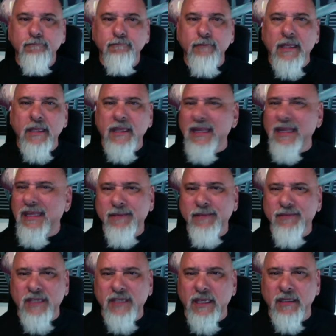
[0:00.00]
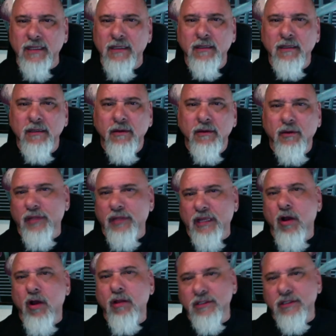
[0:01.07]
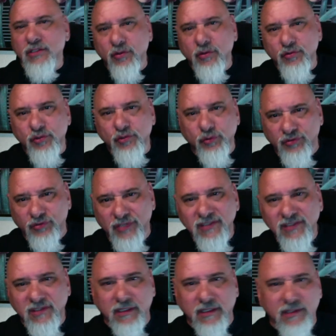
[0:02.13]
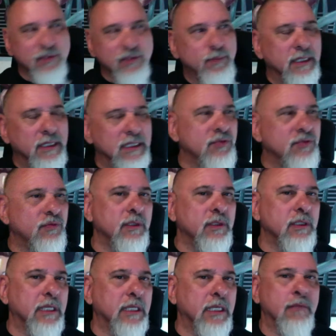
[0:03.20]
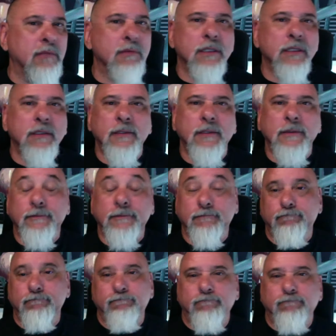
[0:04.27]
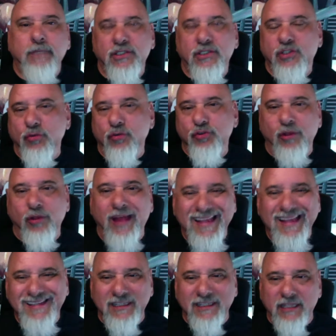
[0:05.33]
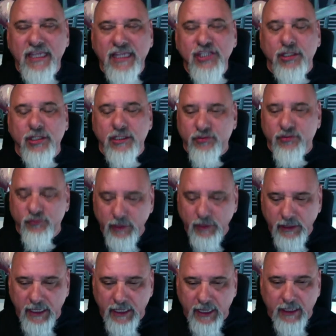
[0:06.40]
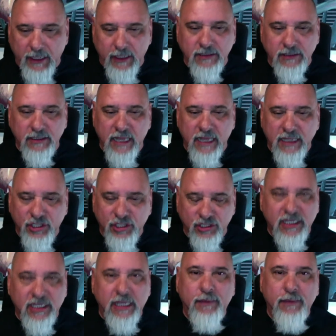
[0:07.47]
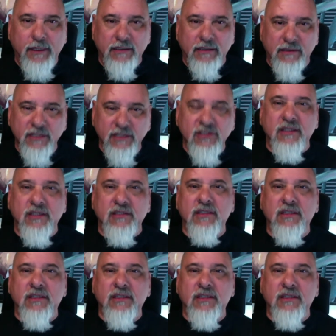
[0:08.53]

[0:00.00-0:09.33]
And I kept saying, well, they call it social distance, but it's really a social isolation. It's really it's not just keeping a distance.